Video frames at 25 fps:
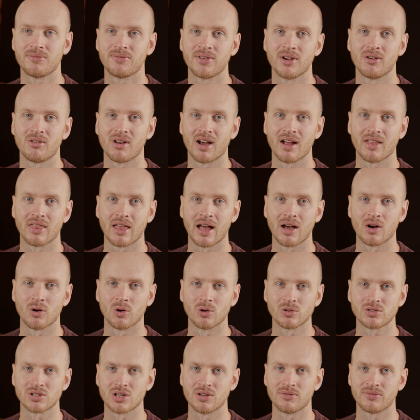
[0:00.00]
feel like that
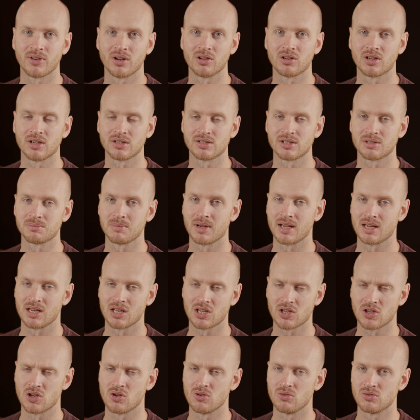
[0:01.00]
autofocus has made a
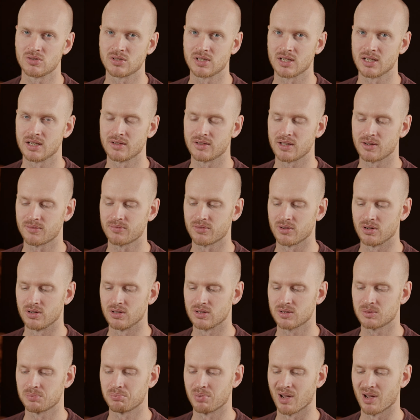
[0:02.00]
huge deal of difference.